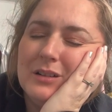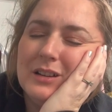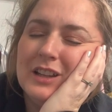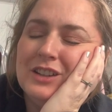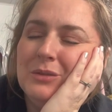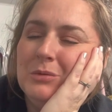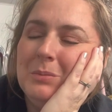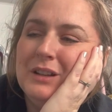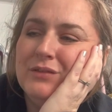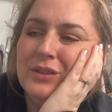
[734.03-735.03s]
like, you would
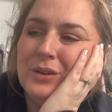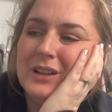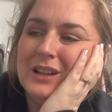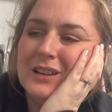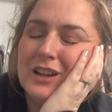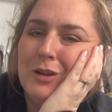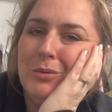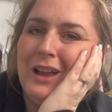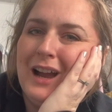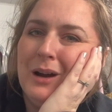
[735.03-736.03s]
be in Florida in a
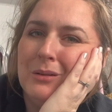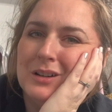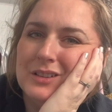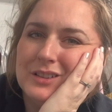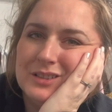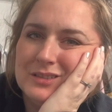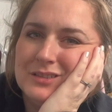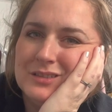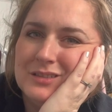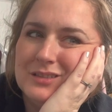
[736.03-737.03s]
couple hours.
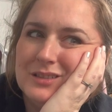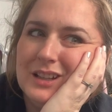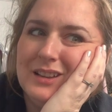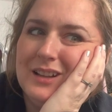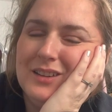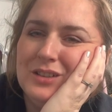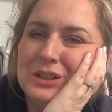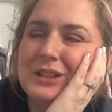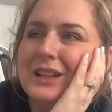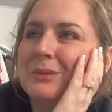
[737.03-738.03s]
Like, that's
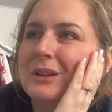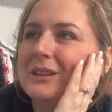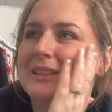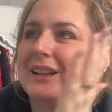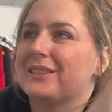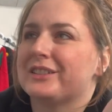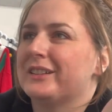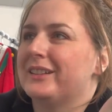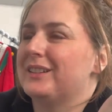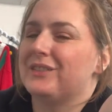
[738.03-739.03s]
unheard. Like, that literally
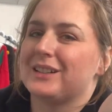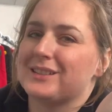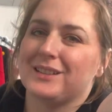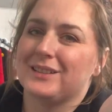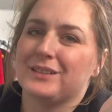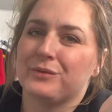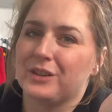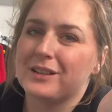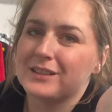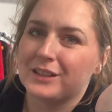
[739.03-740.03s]
doesn't even exist for
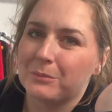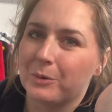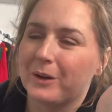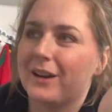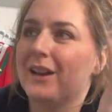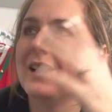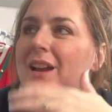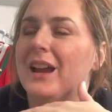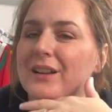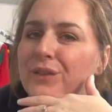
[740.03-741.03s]
us anymore.
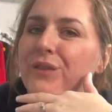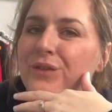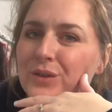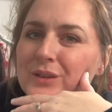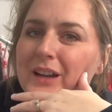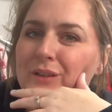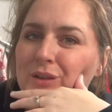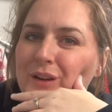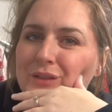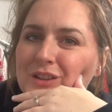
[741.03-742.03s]
It's a full day of
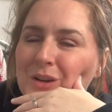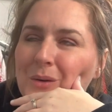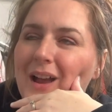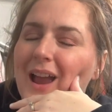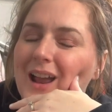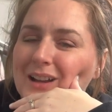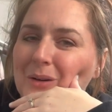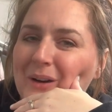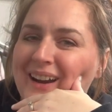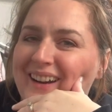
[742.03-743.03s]
travel to go
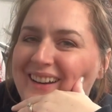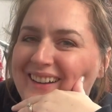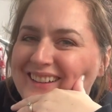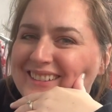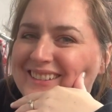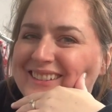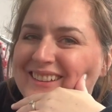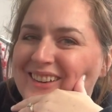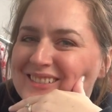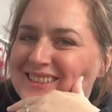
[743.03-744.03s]
anywhere. It's
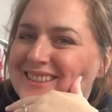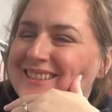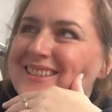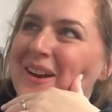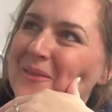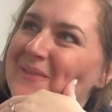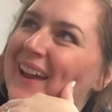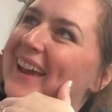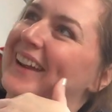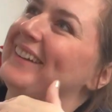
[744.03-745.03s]
so
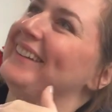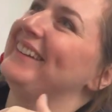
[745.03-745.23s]
stupid.